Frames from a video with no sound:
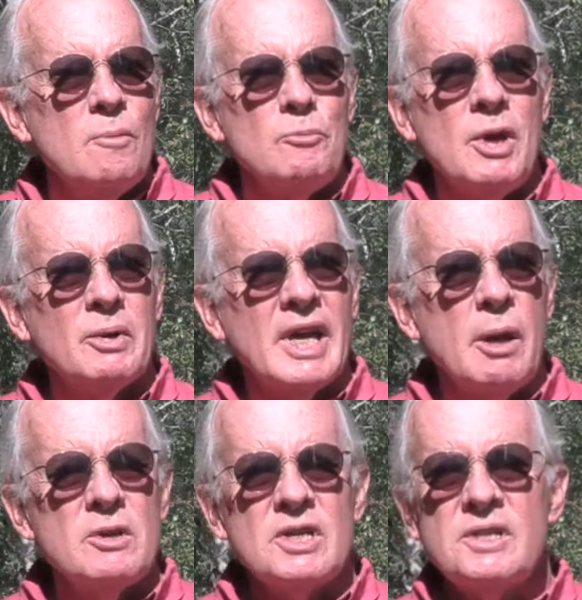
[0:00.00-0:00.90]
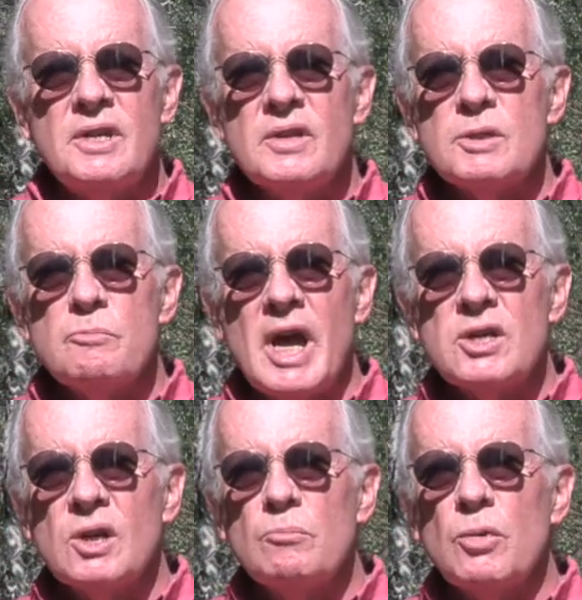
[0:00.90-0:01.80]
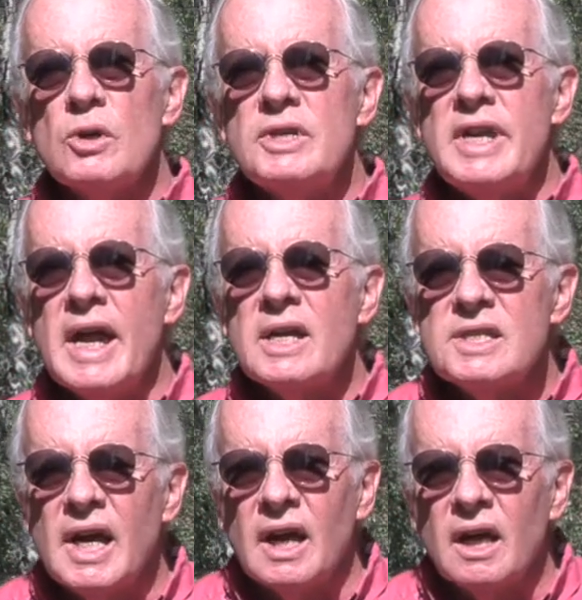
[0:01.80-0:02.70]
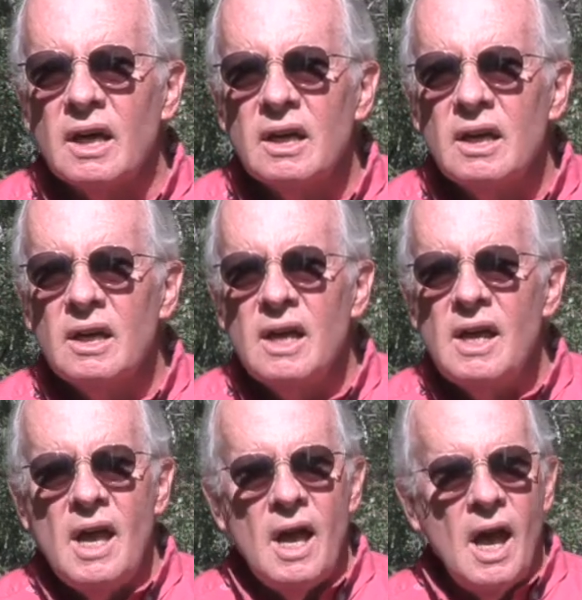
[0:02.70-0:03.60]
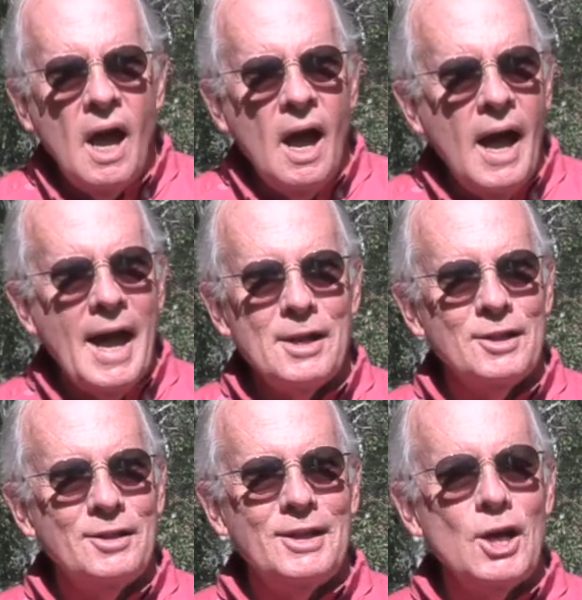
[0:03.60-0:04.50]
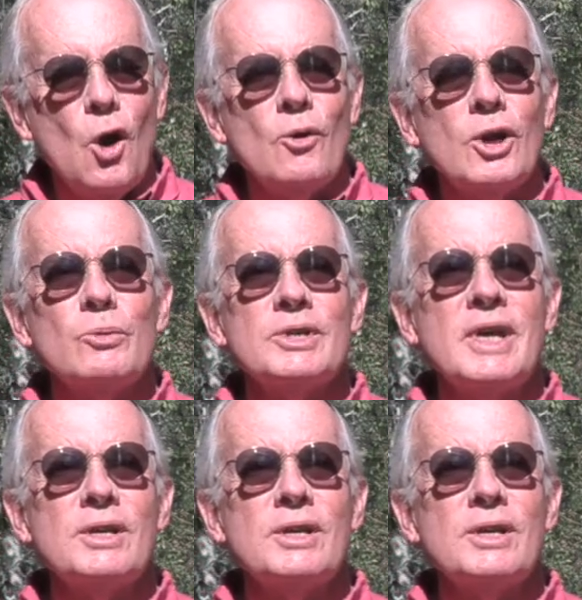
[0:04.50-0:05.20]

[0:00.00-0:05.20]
people came to see this magic bird dancing. And the owner was